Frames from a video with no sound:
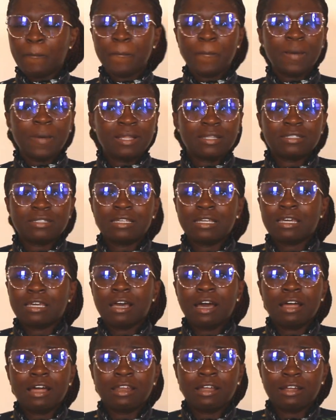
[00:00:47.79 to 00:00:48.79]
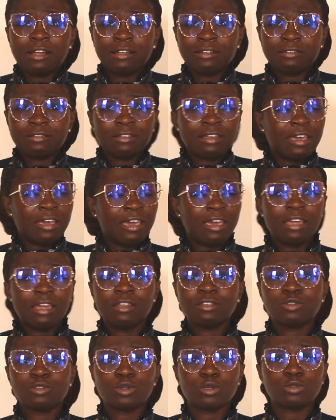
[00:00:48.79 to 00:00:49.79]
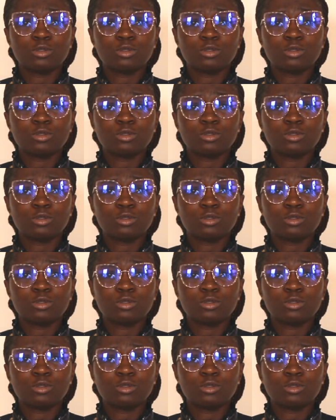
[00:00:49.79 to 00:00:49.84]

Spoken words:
But in Ghana, it is not